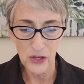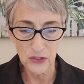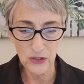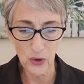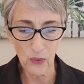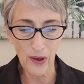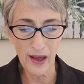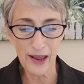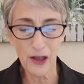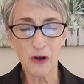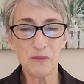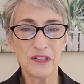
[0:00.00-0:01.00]
So
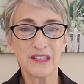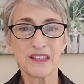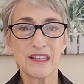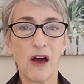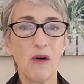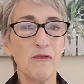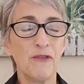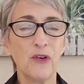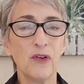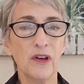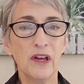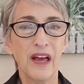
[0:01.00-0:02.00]
I hope this is
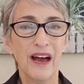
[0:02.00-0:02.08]
helpful.